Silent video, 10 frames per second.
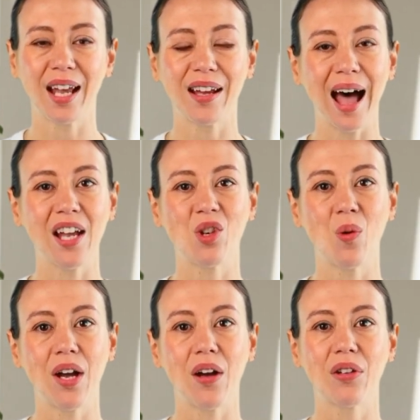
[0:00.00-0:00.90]
That is
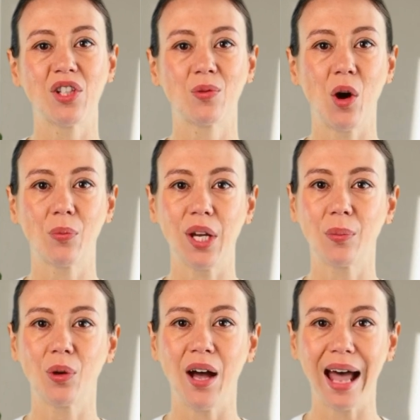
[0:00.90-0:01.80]
where the smart
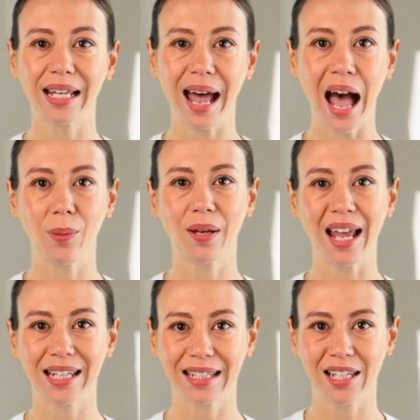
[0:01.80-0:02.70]
people at CAP
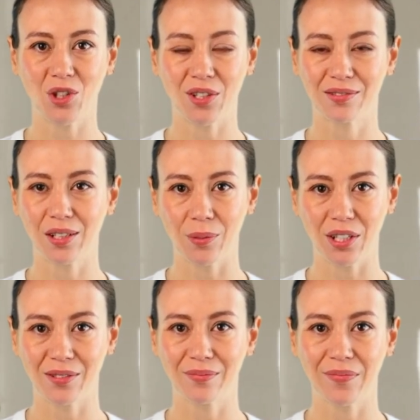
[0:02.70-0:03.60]
and NHS come
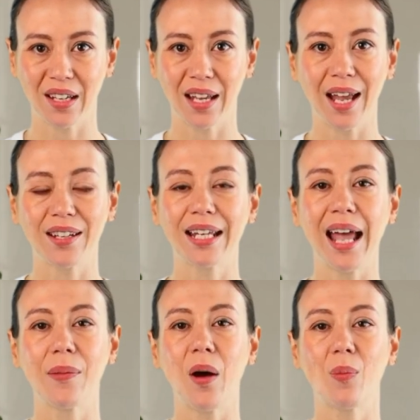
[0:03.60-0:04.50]
in. They
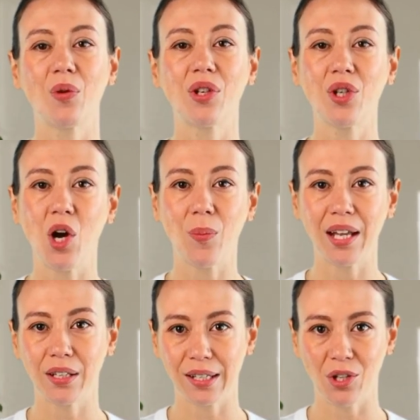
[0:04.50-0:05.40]
came up with a
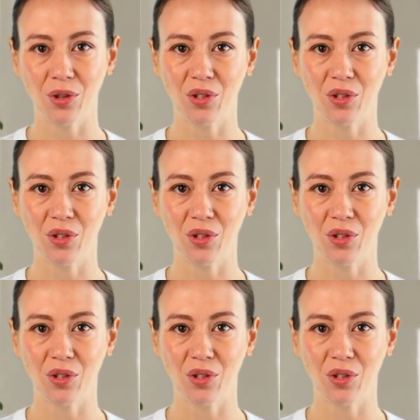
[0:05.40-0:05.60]
nomenclature